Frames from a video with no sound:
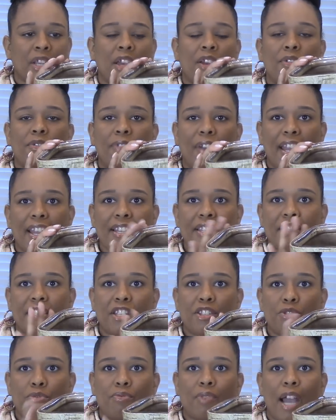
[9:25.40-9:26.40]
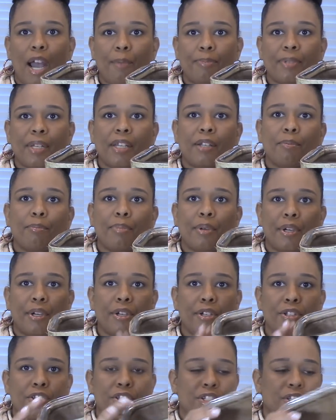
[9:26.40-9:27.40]
vase that's wrapped in
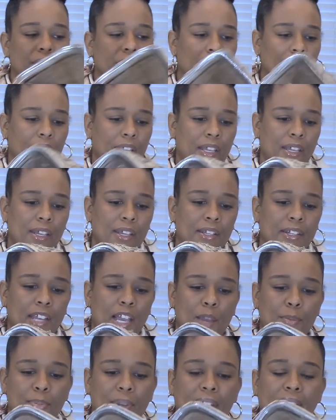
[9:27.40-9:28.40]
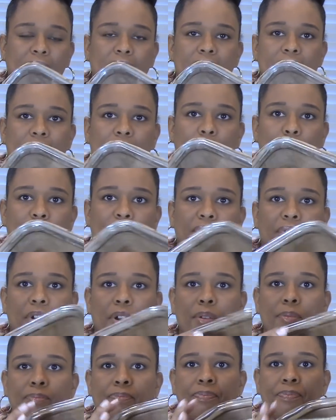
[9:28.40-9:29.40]
birch. And I picked this up
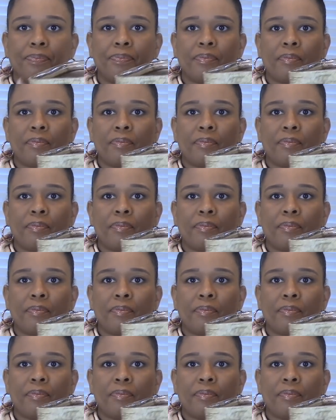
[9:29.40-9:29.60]
from